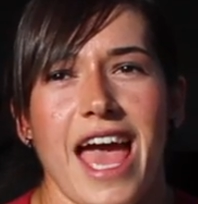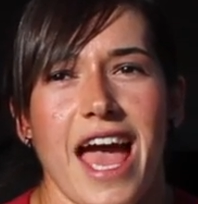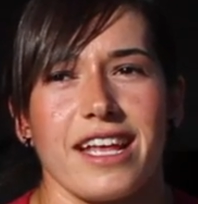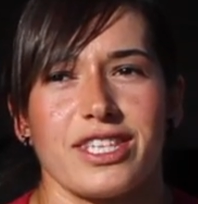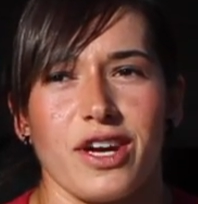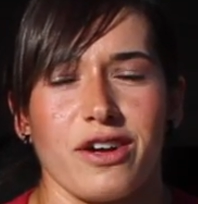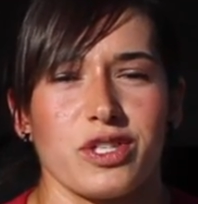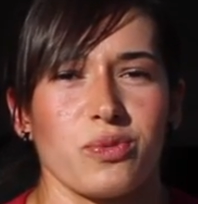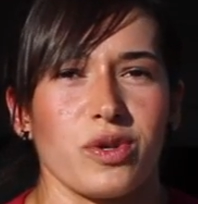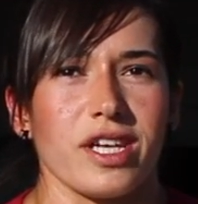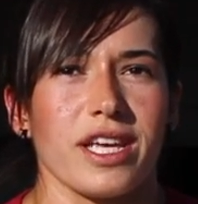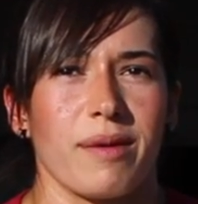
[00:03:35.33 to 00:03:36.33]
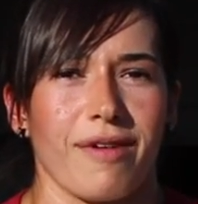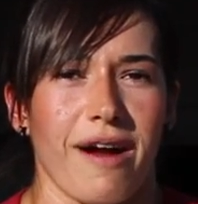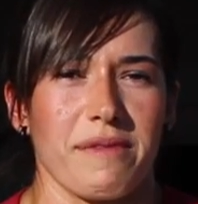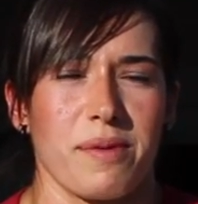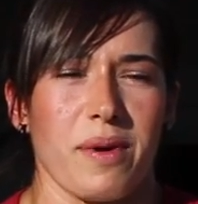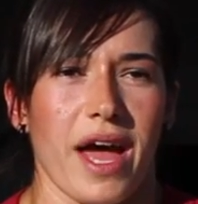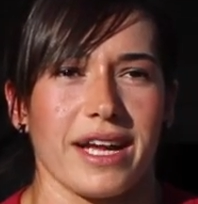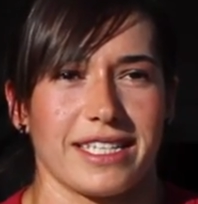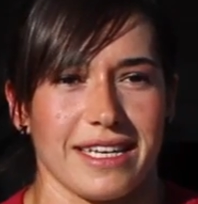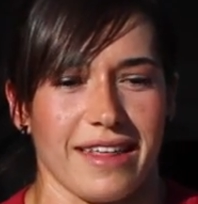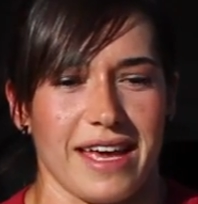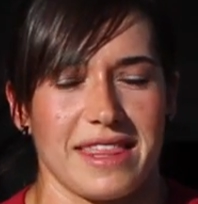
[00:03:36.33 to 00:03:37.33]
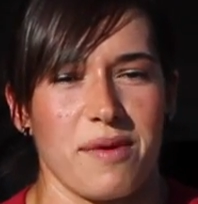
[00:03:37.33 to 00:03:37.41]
and so it's really brought me back to